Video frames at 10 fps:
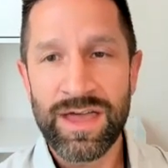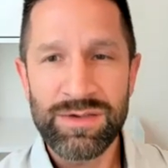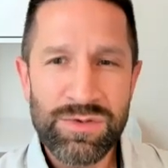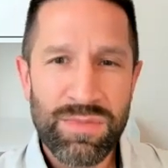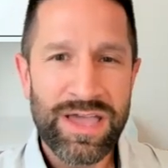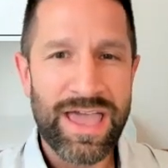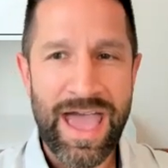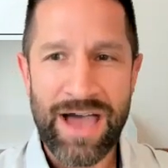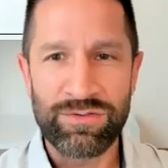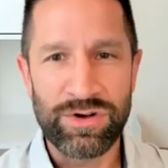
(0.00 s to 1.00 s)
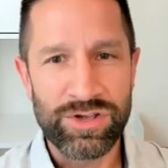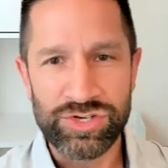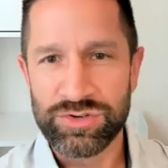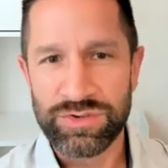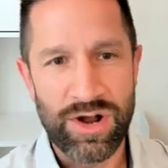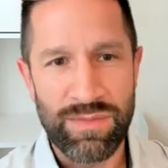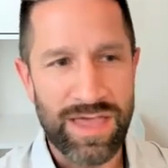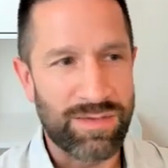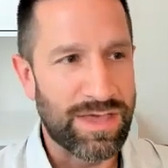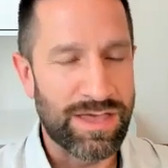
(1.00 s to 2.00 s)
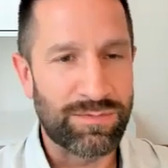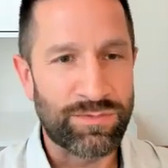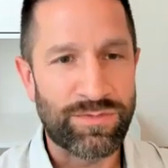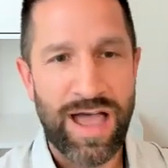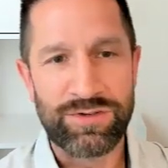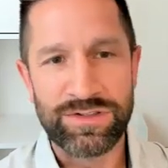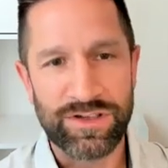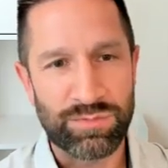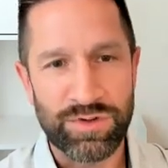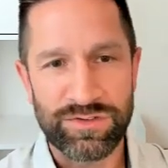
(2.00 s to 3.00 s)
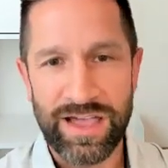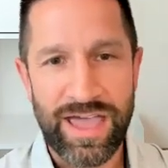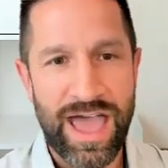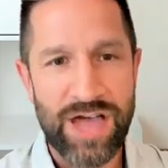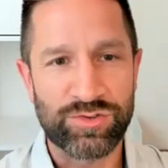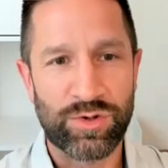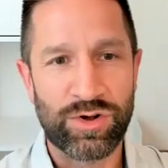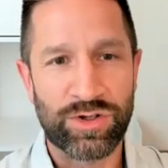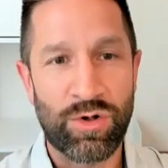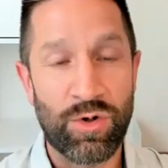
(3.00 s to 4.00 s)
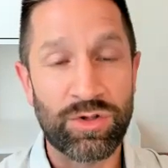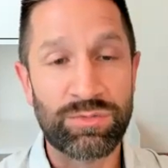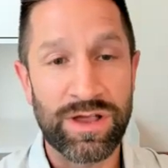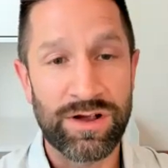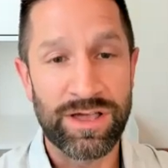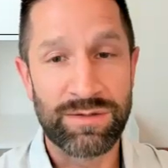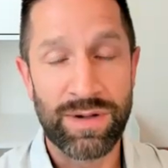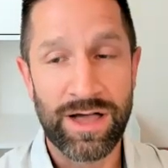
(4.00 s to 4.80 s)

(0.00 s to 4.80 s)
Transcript: you might average, maybe 5 to 6% cash flow during the hold period.